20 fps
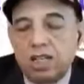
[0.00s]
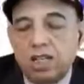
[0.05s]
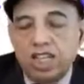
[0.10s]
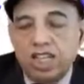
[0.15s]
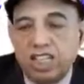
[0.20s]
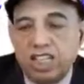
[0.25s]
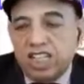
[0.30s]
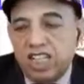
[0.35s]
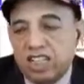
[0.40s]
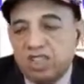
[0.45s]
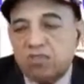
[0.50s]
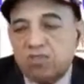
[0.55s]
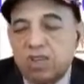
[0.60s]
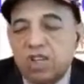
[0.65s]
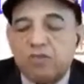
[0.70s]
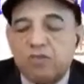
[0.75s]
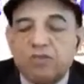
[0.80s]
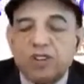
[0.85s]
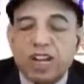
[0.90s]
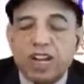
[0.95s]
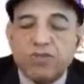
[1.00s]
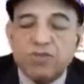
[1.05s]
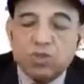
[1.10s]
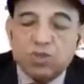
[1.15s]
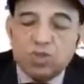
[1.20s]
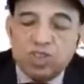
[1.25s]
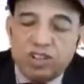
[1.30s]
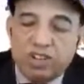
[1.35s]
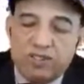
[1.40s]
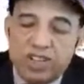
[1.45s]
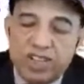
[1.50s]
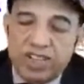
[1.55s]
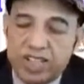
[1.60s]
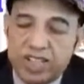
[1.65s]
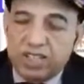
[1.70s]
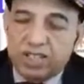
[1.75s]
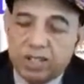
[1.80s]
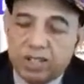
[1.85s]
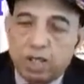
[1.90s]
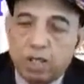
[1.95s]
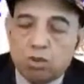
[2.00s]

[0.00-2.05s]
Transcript: It takes 5 to 7 days.